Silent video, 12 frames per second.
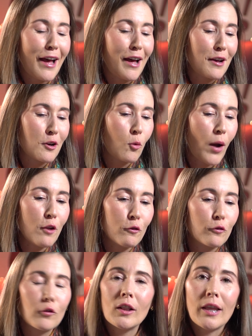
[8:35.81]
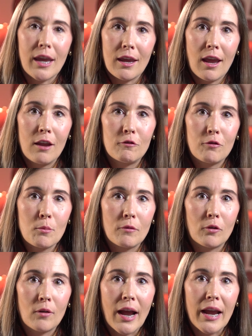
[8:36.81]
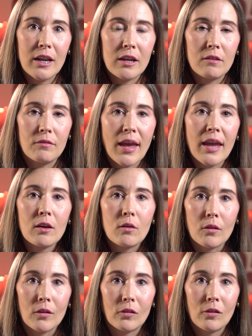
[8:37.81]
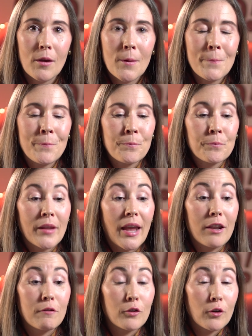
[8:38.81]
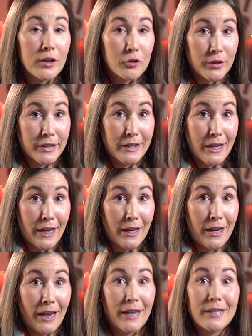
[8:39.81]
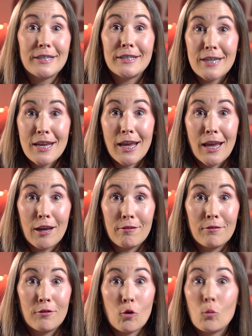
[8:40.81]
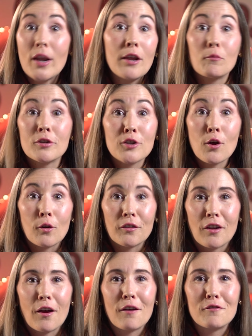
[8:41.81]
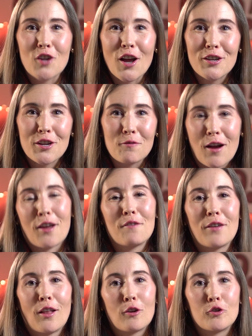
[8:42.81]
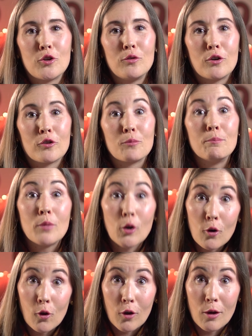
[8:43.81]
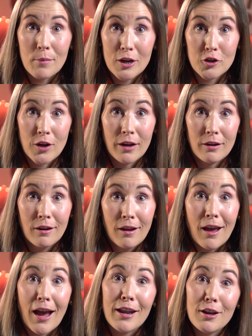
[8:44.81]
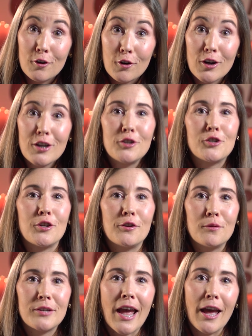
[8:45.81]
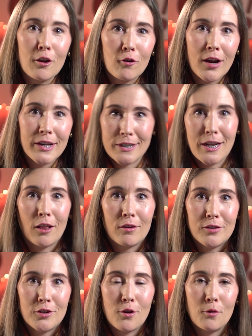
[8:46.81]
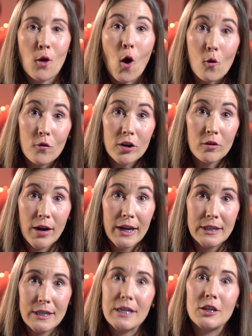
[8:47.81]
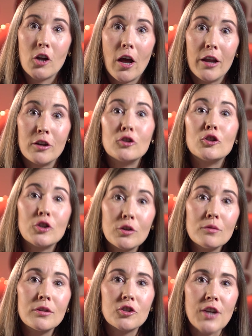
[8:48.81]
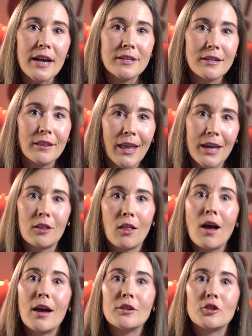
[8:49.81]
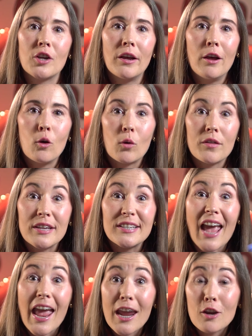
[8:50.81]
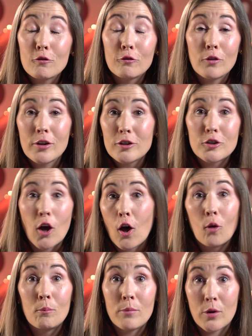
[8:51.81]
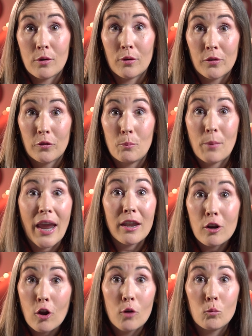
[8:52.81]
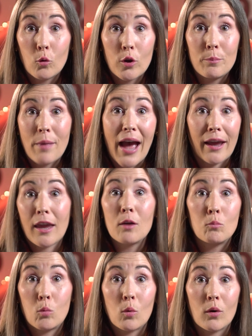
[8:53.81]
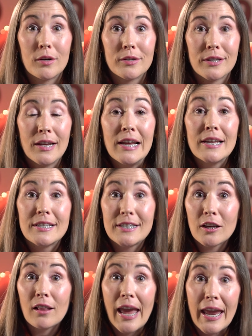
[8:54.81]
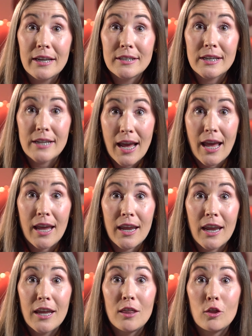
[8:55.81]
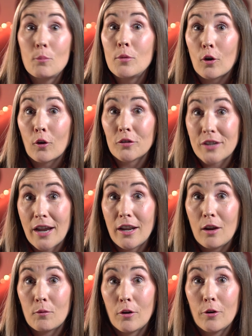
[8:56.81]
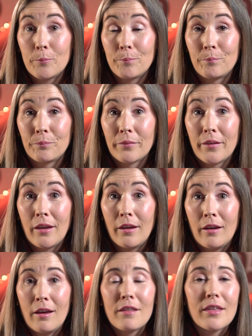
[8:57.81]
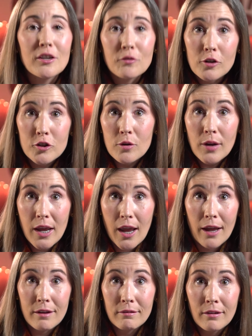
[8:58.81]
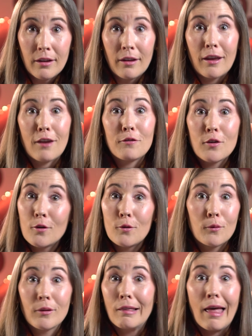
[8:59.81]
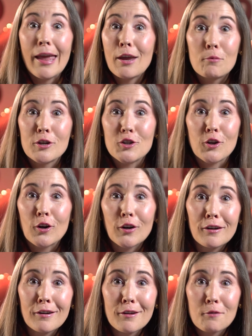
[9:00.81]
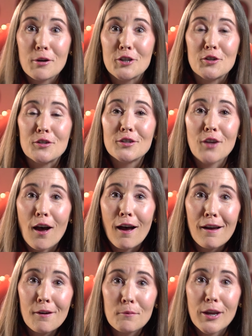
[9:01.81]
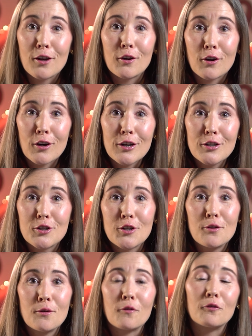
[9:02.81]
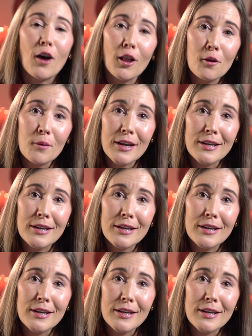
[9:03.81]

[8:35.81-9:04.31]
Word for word: uh, quite fully and from a variety of angles. And if you're interested in seeing the winning result of John D. Rockefeller Jr.'s mural commission, I'd encourage you to head across Yellowstone over to Grand Teton to the Jackson Lake Lodge, where these eight foot tall murals painted on wood backing boards still hang today in the mural dining room. Thanks for tuning in. If you like what you heard, what you saw, we encourage you to follow